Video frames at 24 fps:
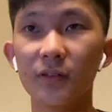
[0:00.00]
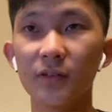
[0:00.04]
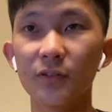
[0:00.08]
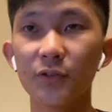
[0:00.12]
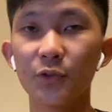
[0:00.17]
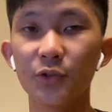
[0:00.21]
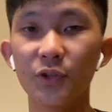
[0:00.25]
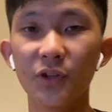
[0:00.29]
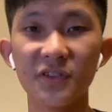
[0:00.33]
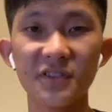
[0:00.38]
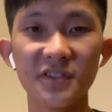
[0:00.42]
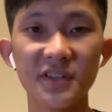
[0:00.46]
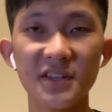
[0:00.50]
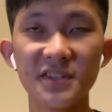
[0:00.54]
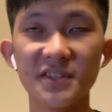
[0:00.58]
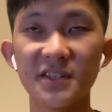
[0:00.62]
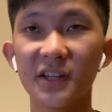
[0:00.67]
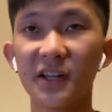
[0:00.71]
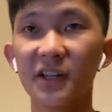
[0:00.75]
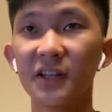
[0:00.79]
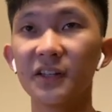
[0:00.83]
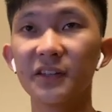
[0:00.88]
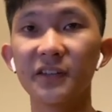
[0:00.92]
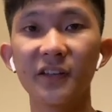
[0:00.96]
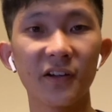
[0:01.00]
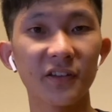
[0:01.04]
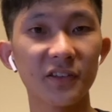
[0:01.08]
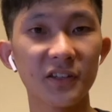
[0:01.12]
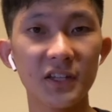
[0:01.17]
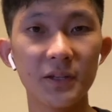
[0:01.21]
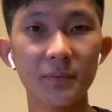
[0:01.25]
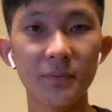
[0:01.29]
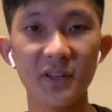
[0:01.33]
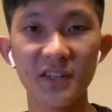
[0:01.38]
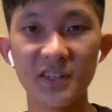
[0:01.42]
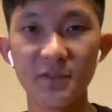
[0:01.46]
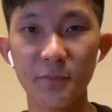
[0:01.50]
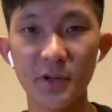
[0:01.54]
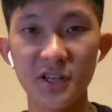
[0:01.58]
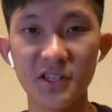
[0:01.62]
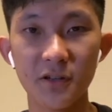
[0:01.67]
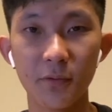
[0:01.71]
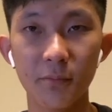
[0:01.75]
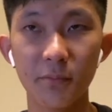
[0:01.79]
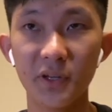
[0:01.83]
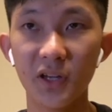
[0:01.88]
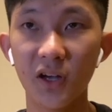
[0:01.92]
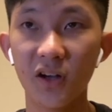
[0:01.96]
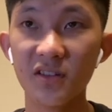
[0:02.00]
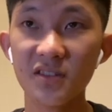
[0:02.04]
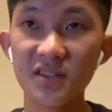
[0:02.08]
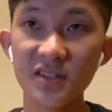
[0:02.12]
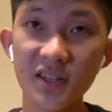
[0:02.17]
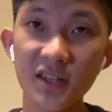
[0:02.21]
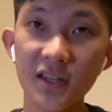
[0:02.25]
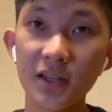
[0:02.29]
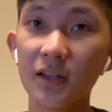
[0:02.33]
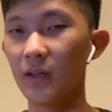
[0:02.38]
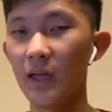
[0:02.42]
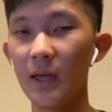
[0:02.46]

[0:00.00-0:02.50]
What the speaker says: So Yonsei is another dark theme that's based on Beyonce.